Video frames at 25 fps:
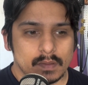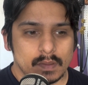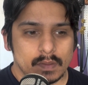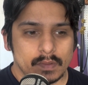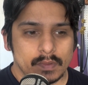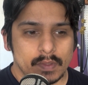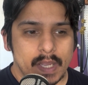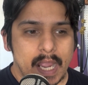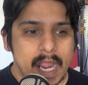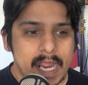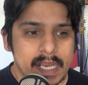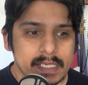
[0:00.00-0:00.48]

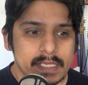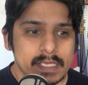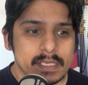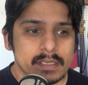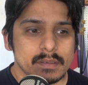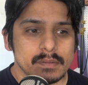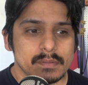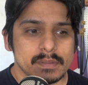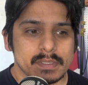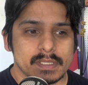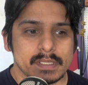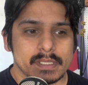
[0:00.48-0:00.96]
The
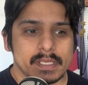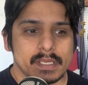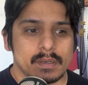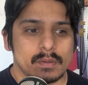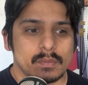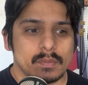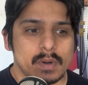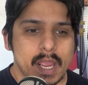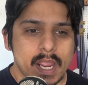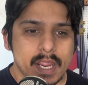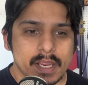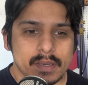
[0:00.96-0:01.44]
idea was that
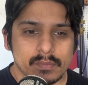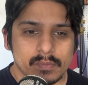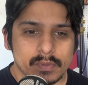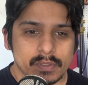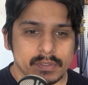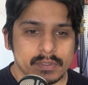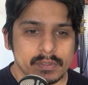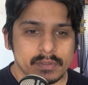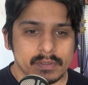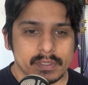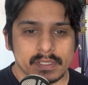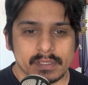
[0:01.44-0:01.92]
Ryan
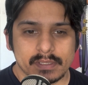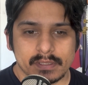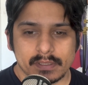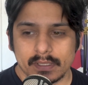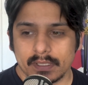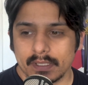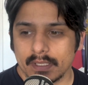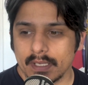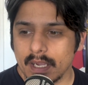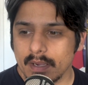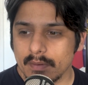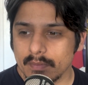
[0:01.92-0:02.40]
would do his
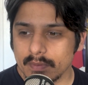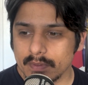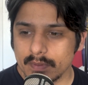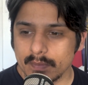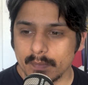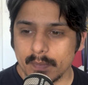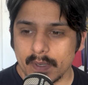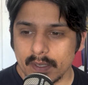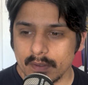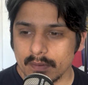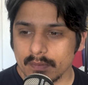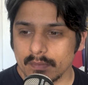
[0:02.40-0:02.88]
thing, I would do
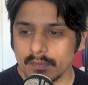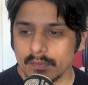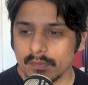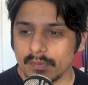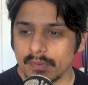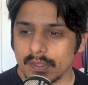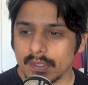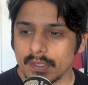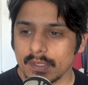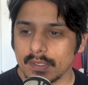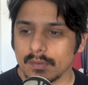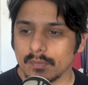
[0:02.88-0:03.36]
my own
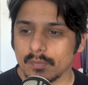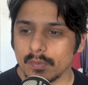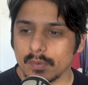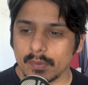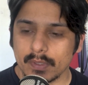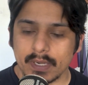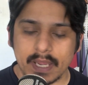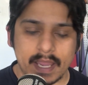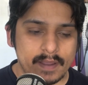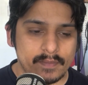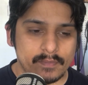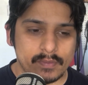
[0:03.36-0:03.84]
thing, we
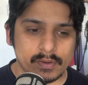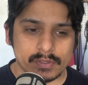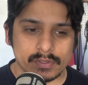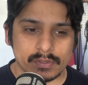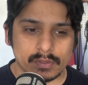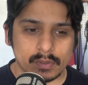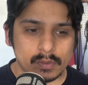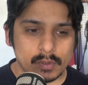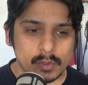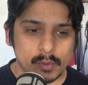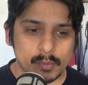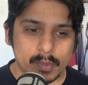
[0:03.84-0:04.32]
would have our
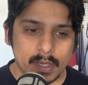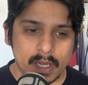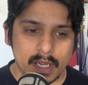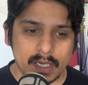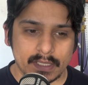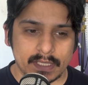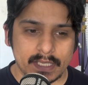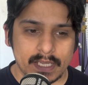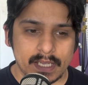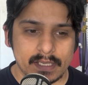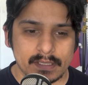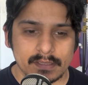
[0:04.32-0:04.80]
solo
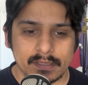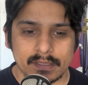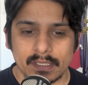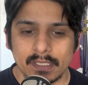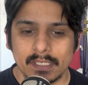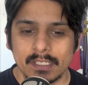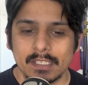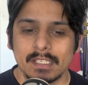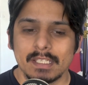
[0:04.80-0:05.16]
podcast,